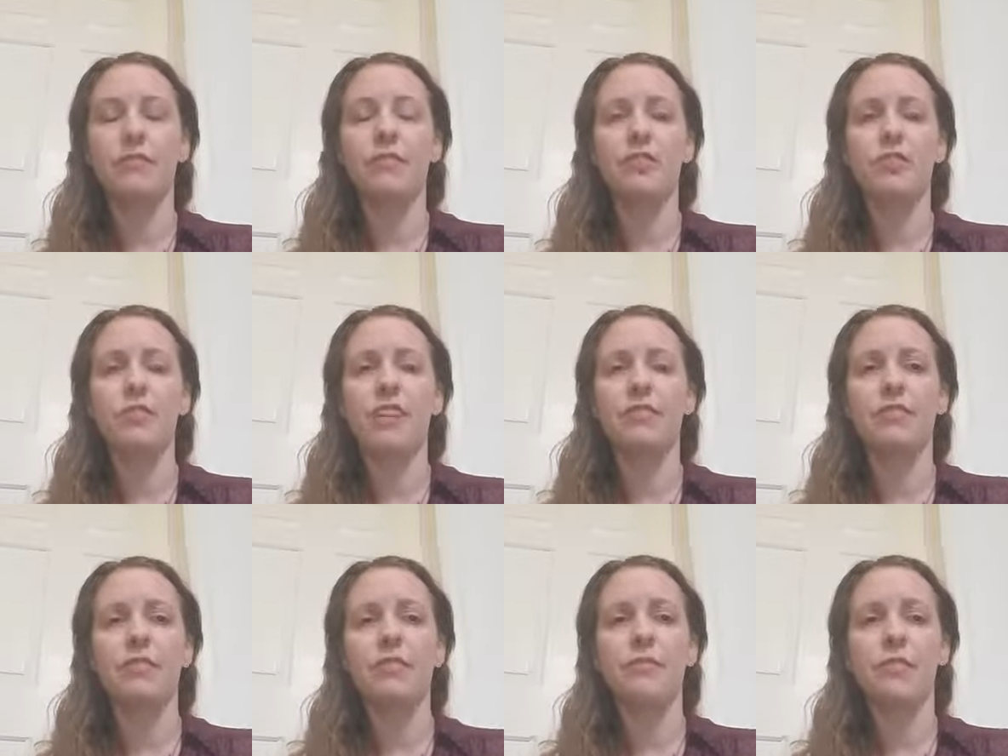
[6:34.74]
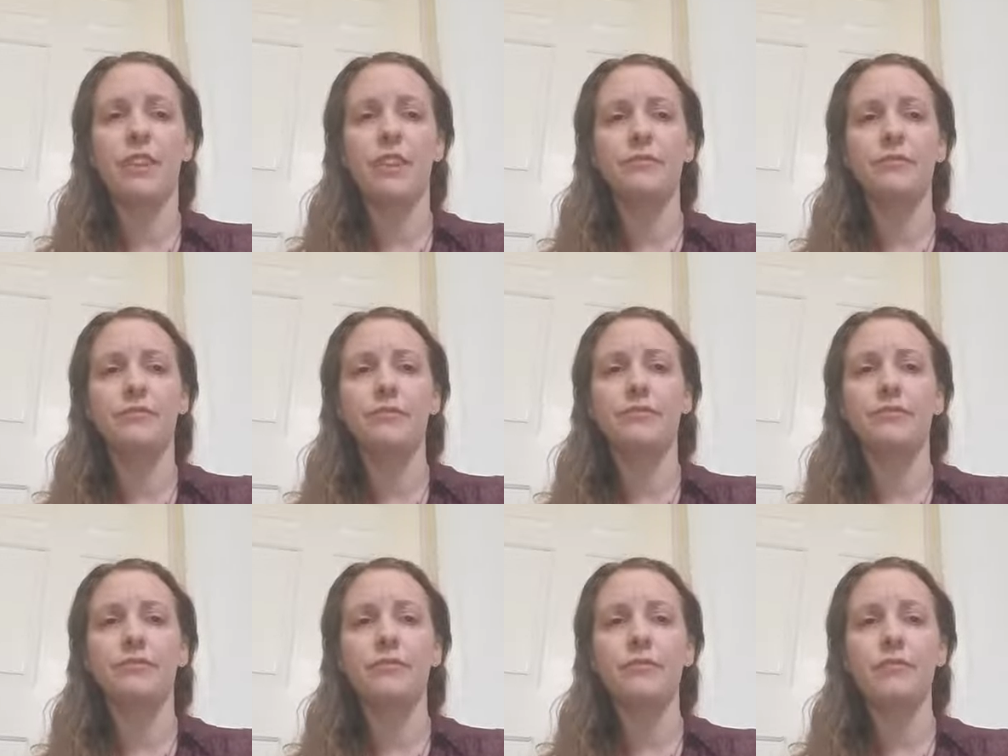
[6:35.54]
2003.
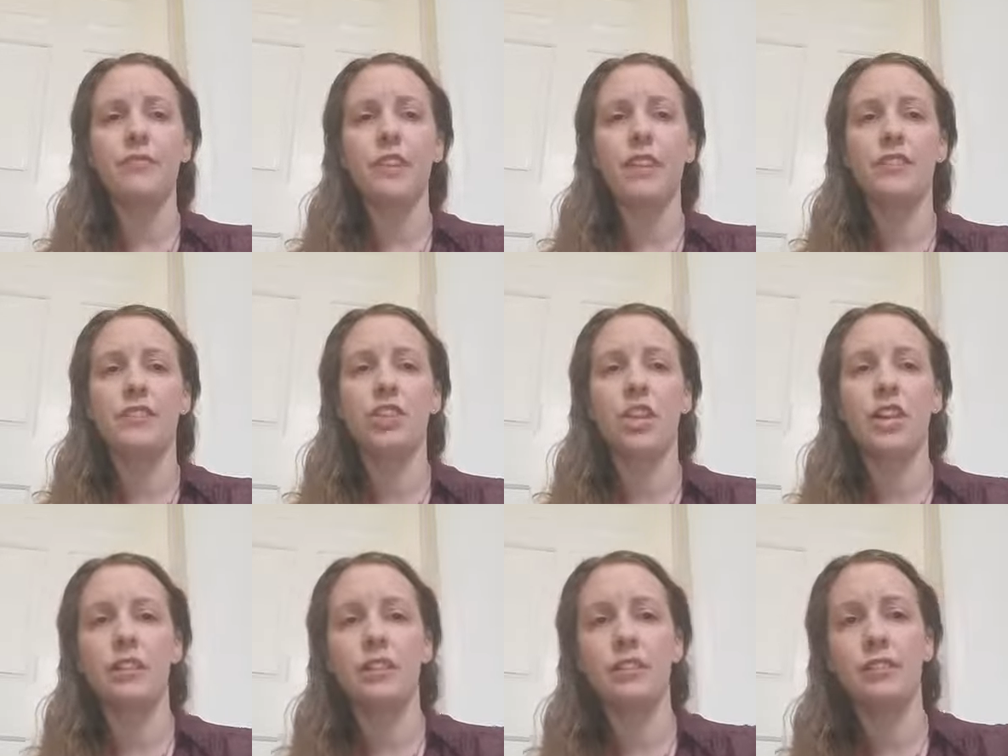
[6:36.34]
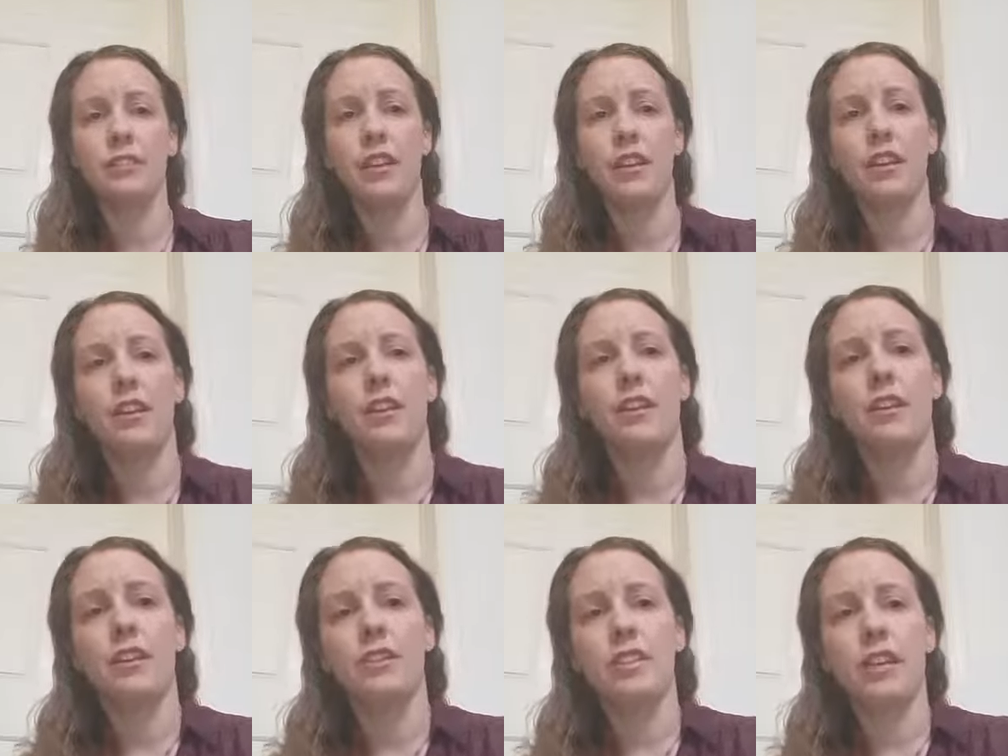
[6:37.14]
And the Chinese
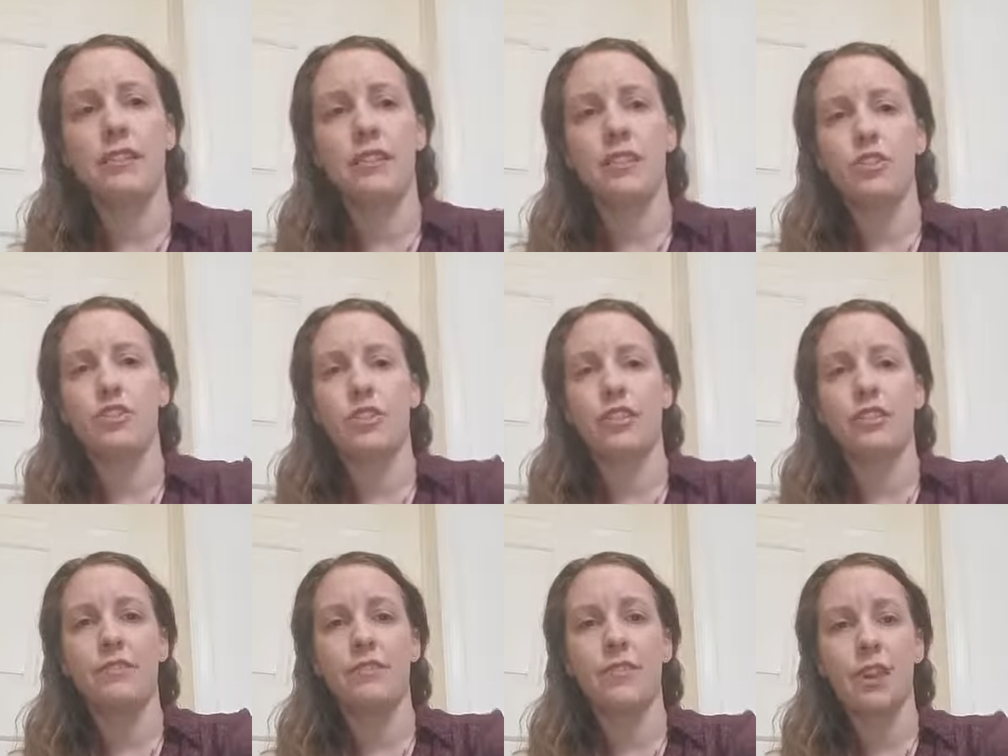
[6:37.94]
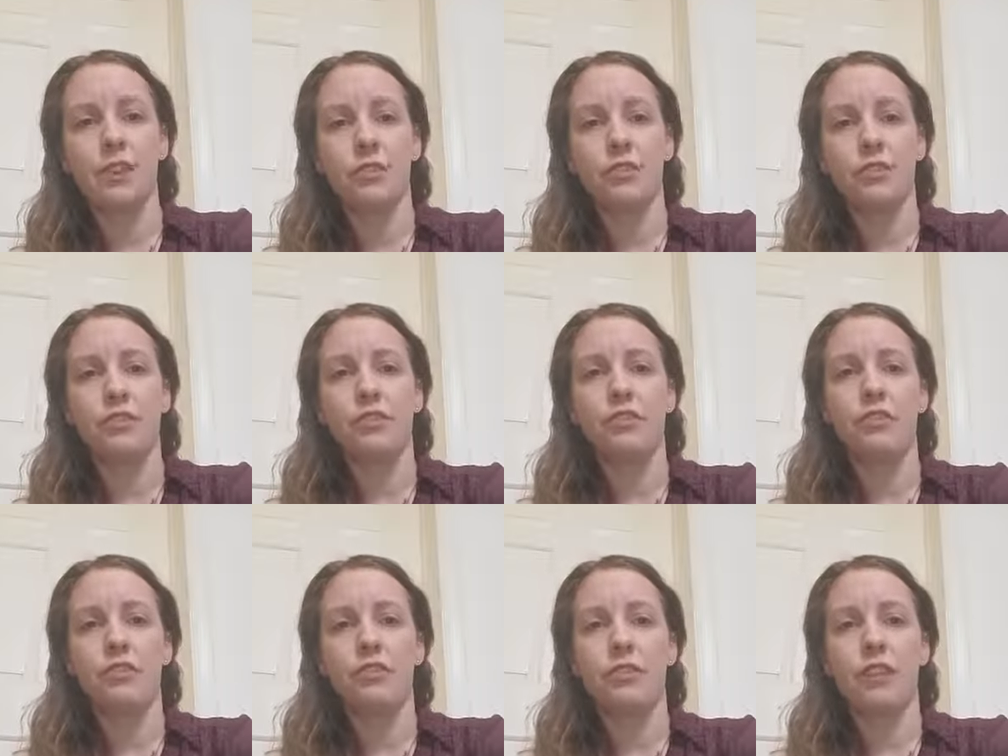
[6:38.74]
scientists traced the virus
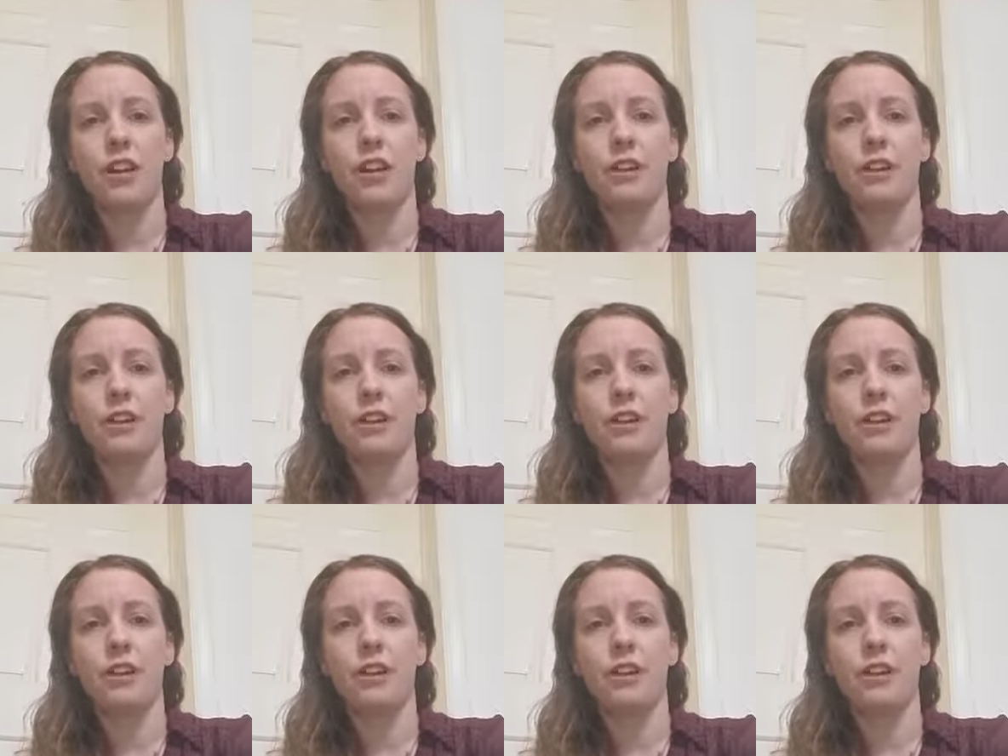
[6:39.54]
to